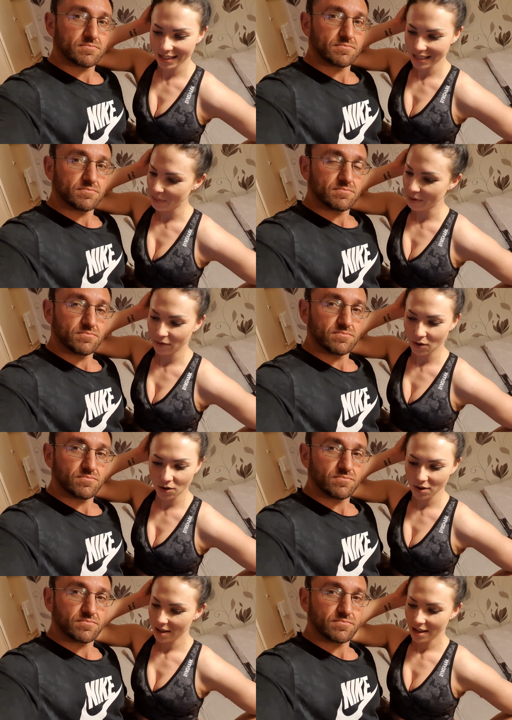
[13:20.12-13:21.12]
Speaker 1: said before.
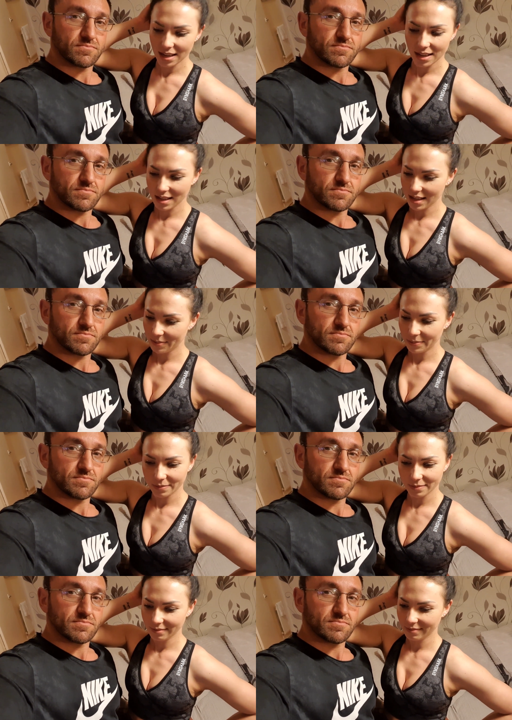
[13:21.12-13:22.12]

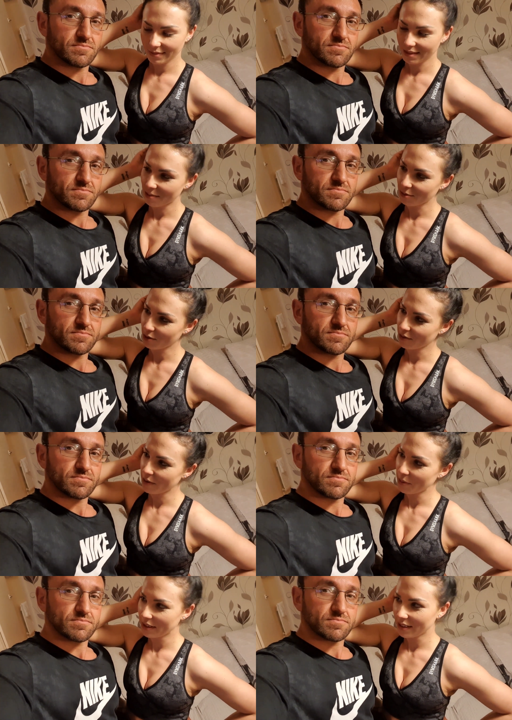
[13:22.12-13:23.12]
Um, I'm not
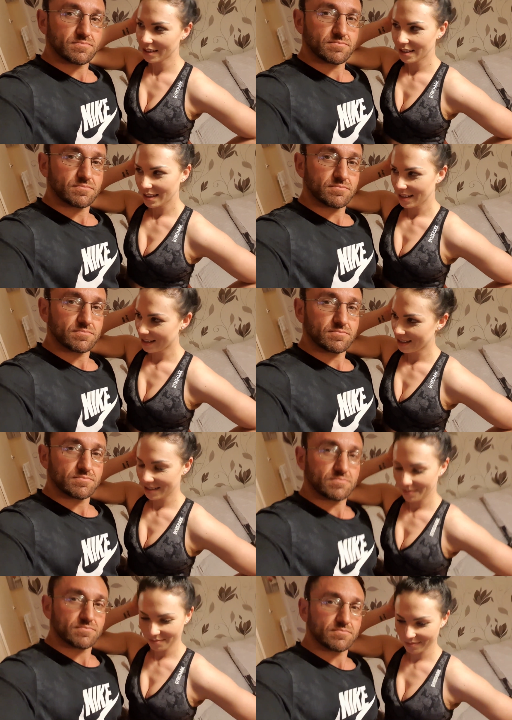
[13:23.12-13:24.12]
very.
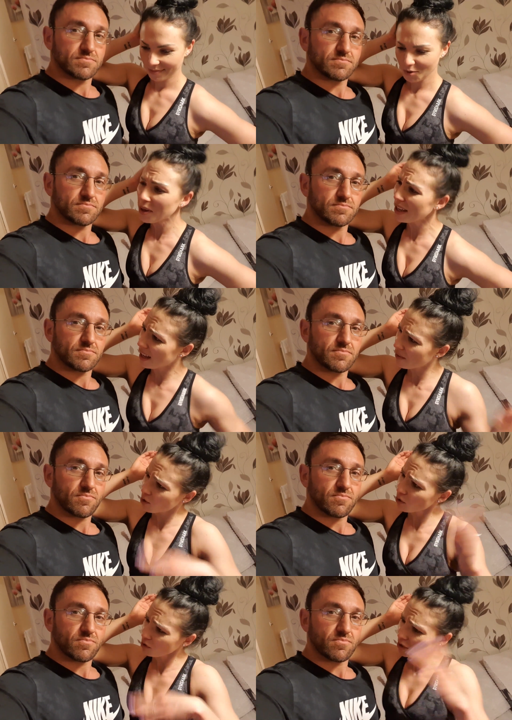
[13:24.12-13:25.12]
Um, okay, I will
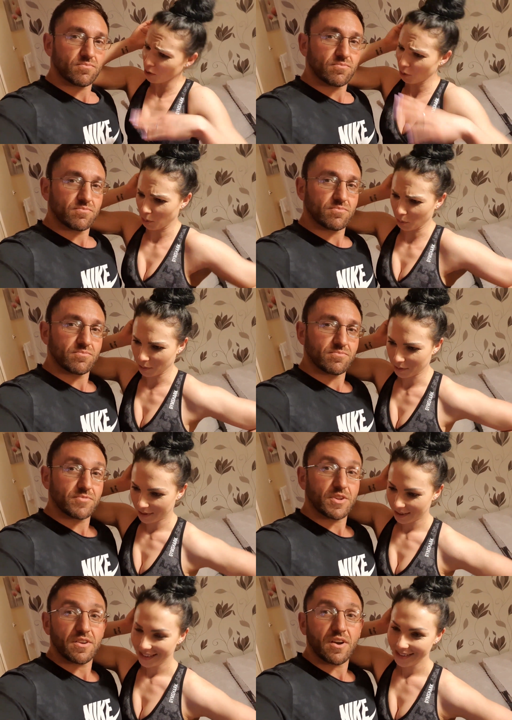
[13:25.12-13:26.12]
continue.
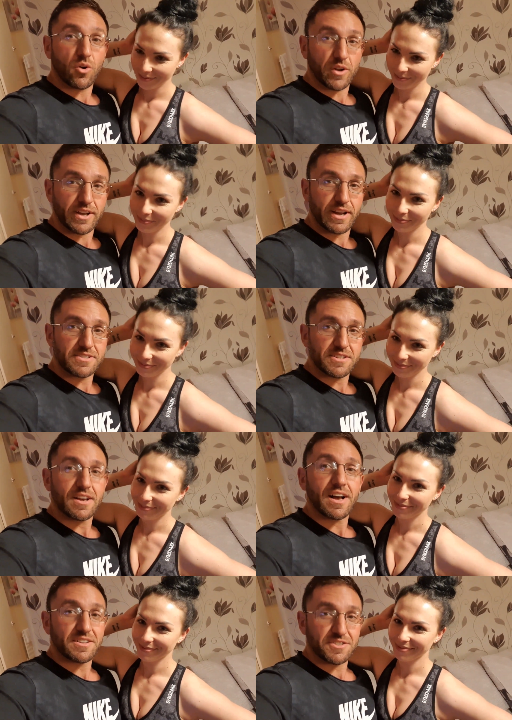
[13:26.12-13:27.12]
Speaker 2: Okay, guys,
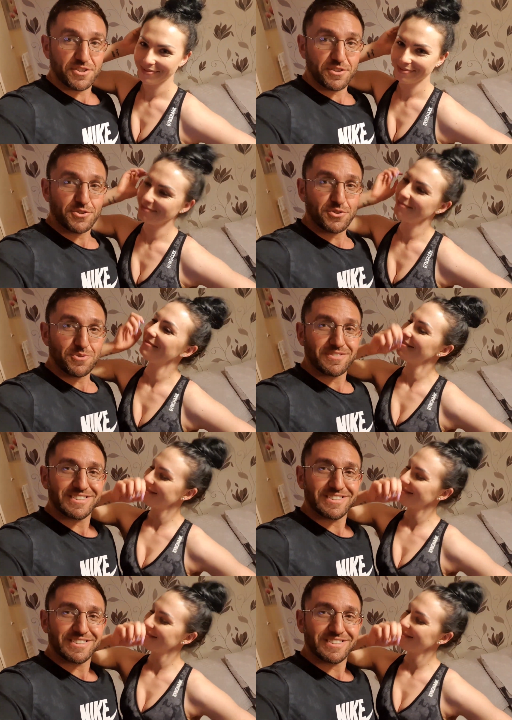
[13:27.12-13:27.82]
I'll see you soon.